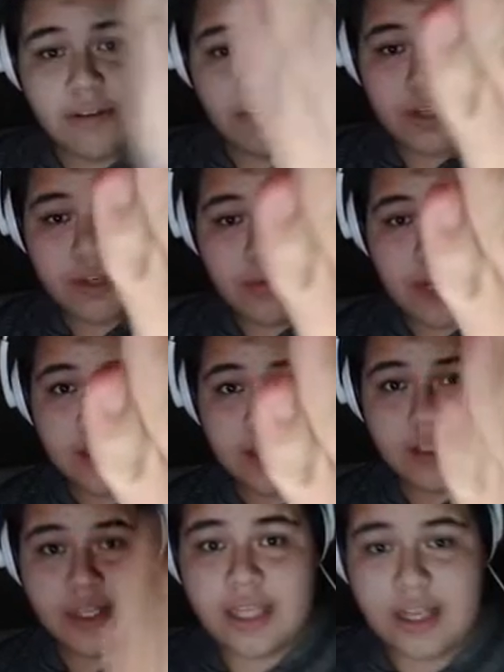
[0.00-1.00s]
monitor, what
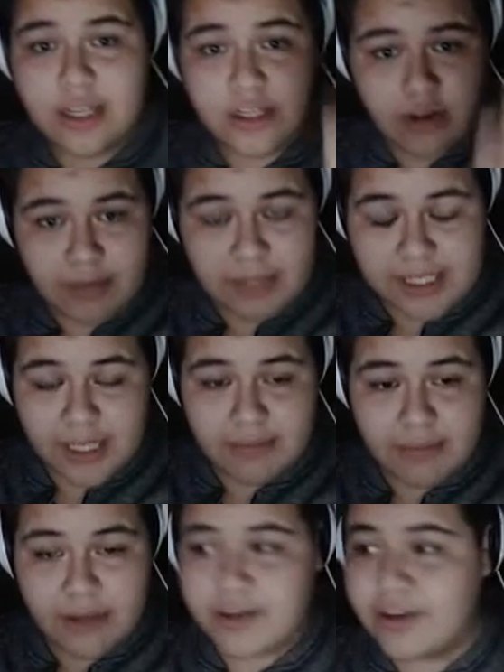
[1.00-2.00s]
you guys are looking at. You're on
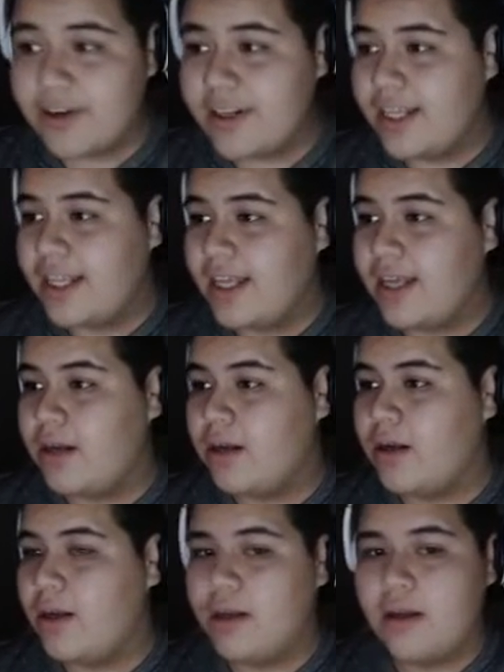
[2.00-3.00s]
my second monitor.
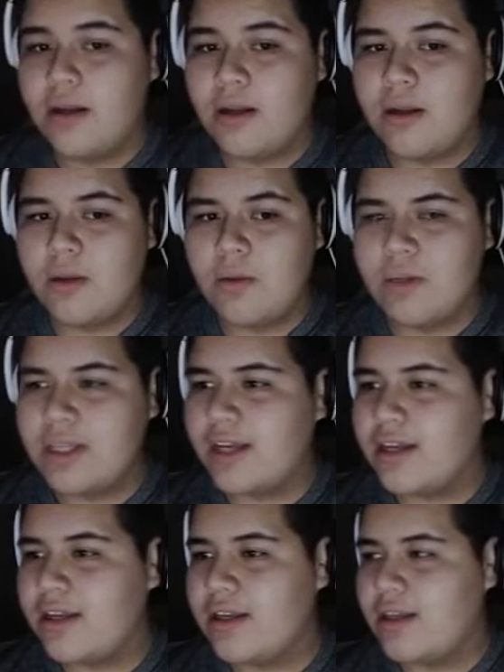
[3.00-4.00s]

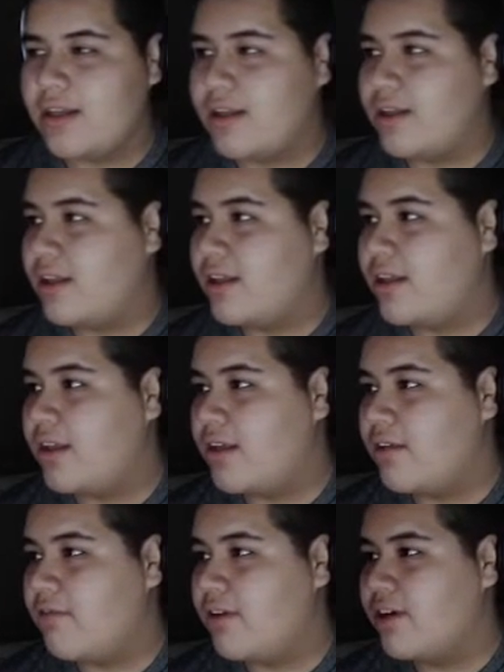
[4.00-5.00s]
What the heck?
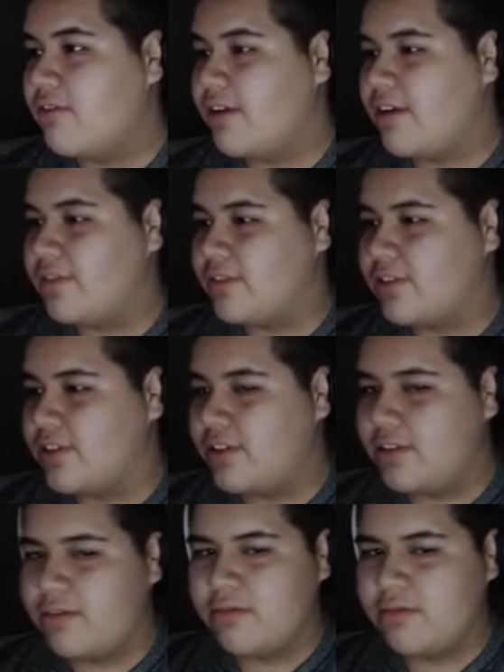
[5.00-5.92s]
Why did it go out of full